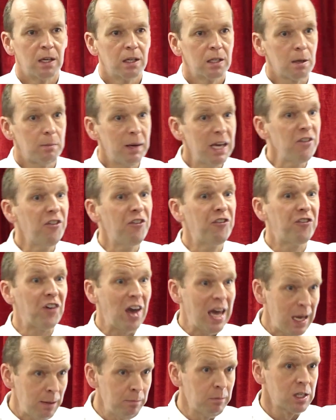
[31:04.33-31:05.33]
To be
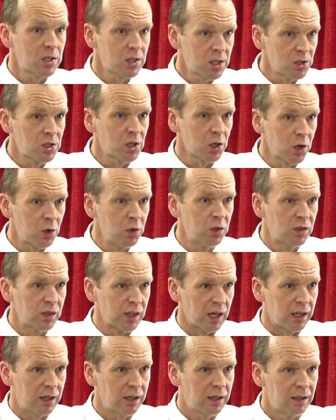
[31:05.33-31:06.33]
famous is a good
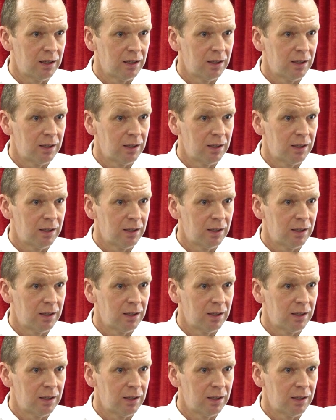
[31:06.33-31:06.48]
thing.